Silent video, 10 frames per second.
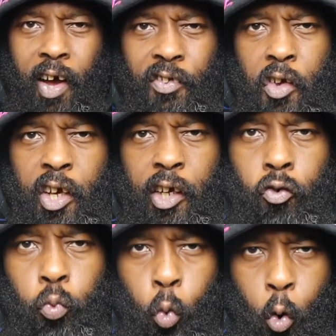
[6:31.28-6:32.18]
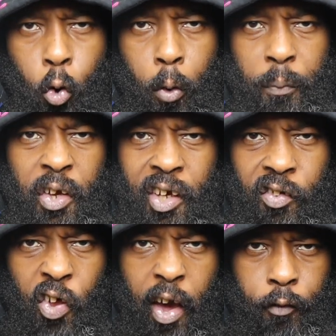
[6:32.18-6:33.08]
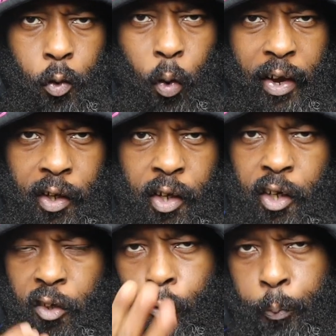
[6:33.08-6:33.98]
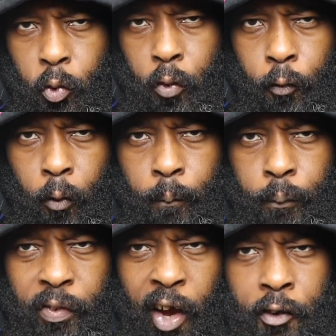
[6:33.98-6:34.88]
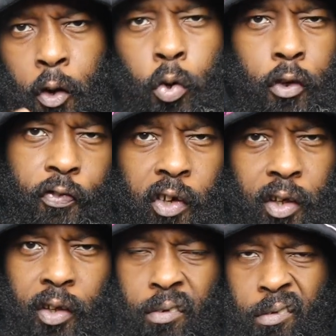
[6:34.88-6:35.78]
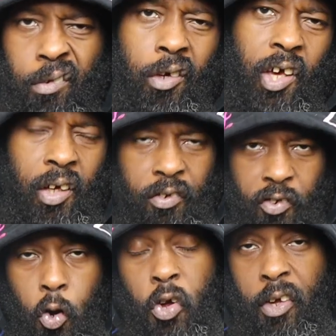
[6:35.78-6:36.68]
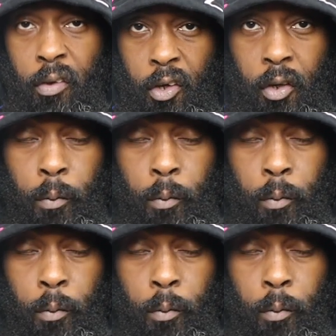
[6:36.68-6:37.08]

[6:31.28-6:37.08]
nice, it's warm, it's heavyweight, it's beautiful. Now I know what you're thinking. Okay, so hoodie